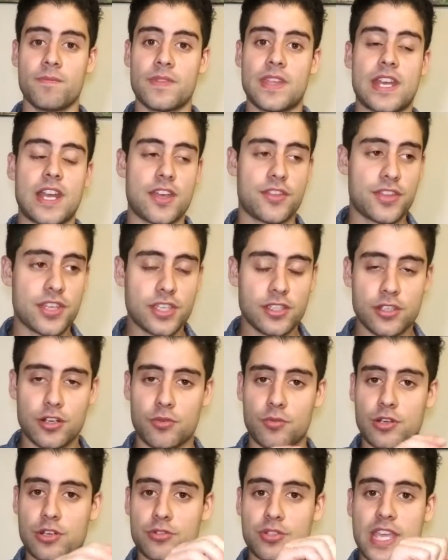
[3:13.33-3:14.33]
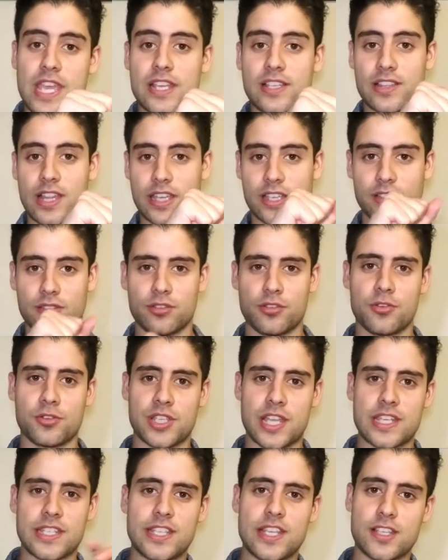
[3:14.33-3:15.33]
And I think, you know, when you take like those
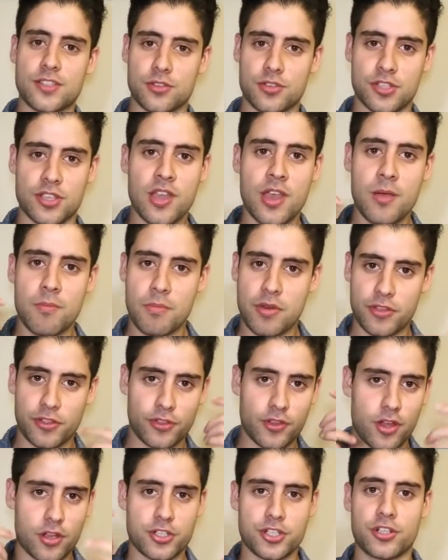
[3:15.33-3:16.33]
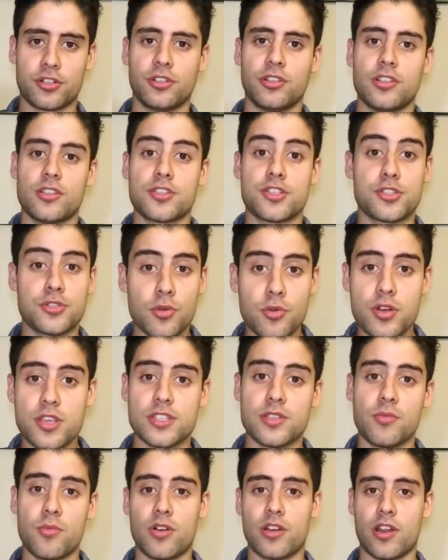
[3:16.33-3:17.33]
ideas, those mythological stories
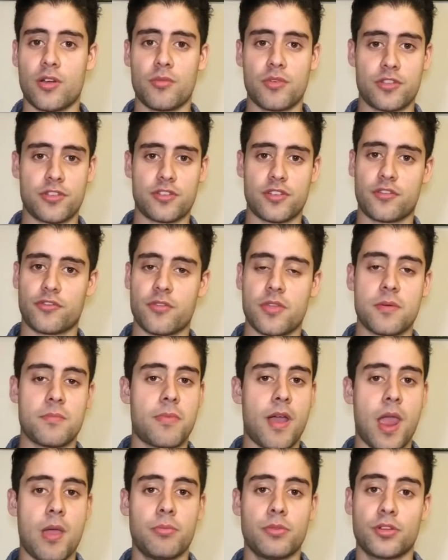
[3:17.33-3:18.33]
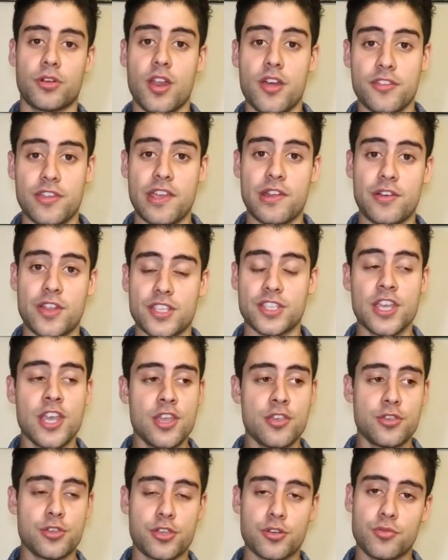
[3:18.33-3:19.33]
and whatnot, whether they're from the Bible or other areas,
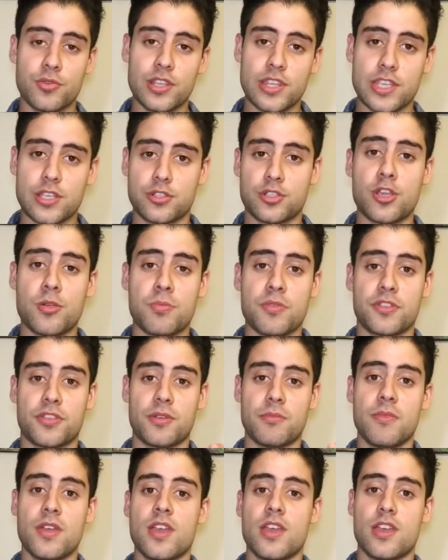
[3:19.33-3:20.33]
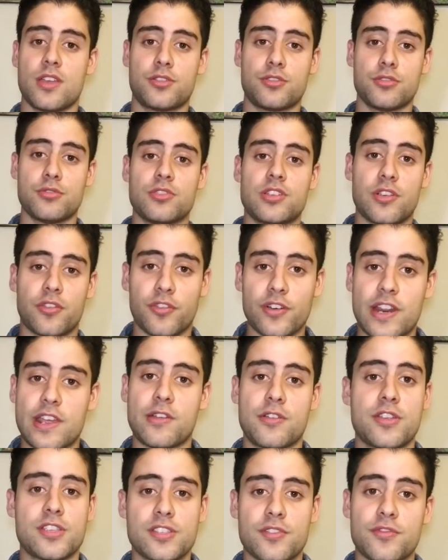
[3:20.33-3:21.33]
you can really interpret them to different
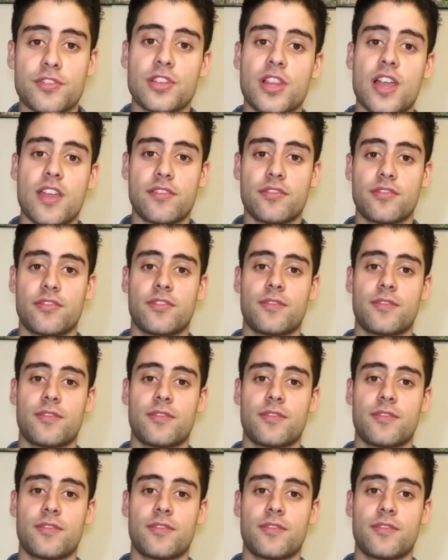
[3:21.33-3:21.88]
areas of your life.